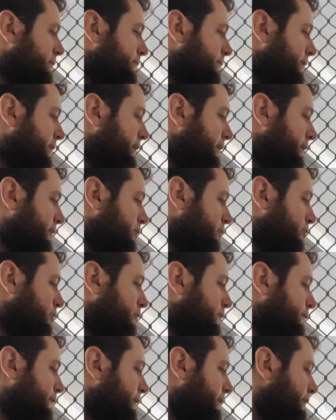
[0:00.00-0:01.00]
P
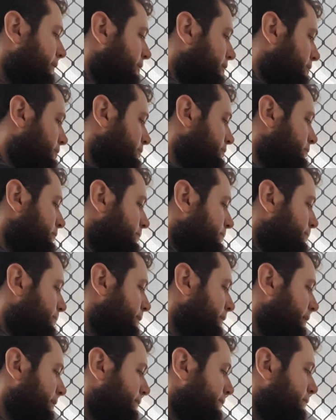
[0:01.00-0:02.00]
or VO,
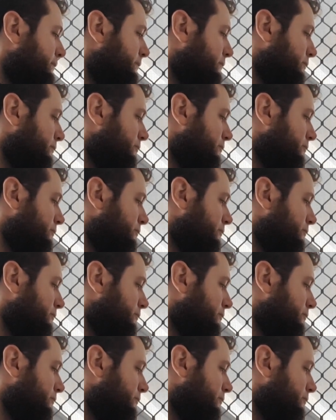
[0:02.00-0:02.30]
but